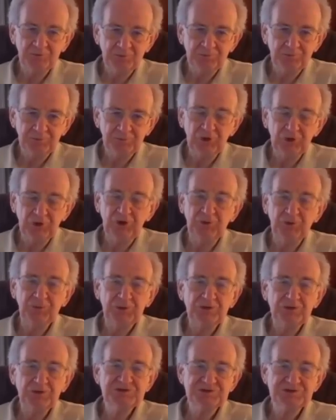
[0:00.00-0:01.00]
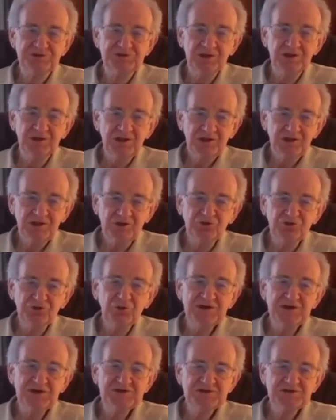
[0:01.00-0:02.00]
per person,
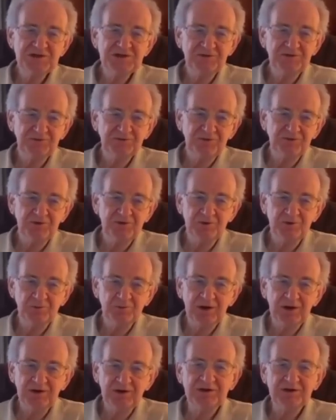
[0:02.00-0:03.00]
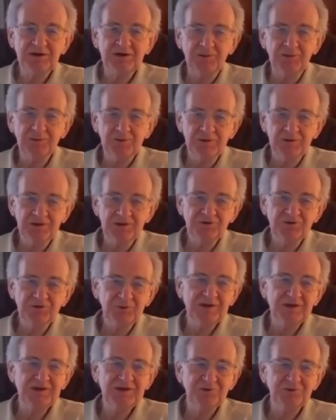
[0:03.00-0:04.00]
twice that for a married couple in
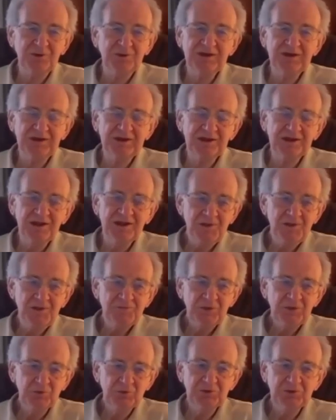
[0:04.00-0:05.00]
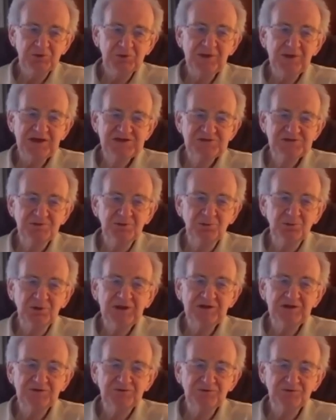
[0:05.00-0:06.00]
2020, with a maximum rate
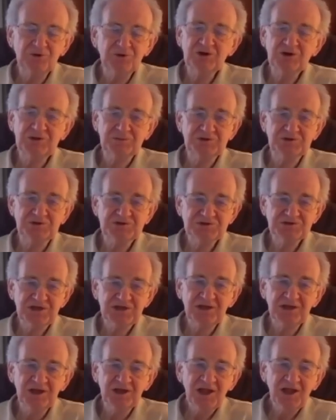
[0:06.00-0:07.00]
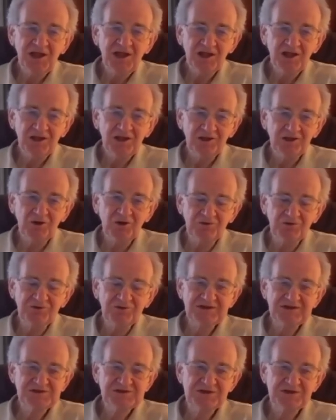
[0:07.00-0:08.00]
of 40%. And all of that
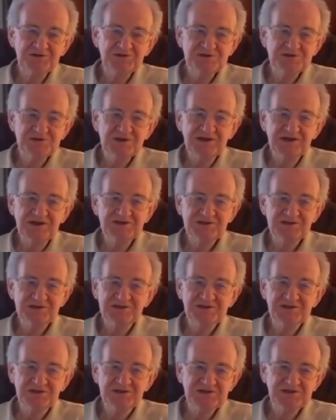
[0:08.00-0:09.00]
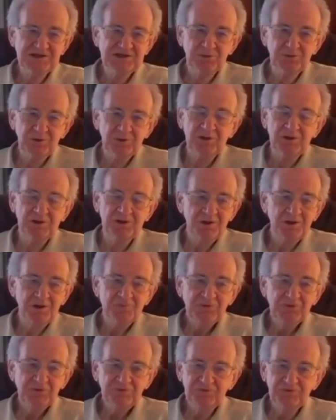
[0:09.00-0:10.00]
sounds nice, and you say, well,
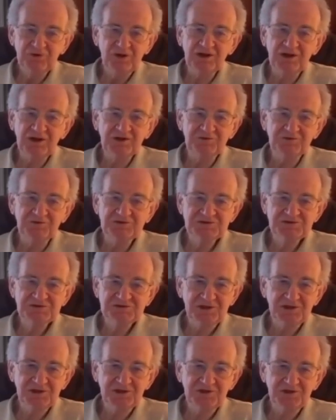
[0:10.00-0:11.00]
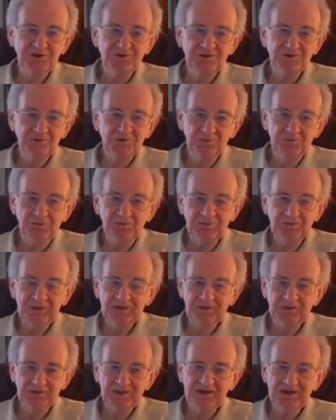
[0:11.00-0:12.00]
for a lot of us,
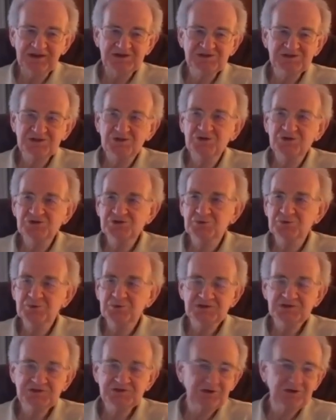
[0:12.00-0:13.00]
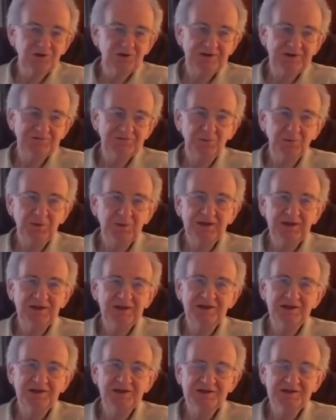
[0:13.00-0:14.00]
that exclusion means I don't have to pay
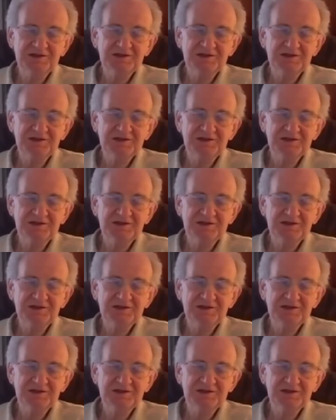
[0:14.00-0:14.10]
any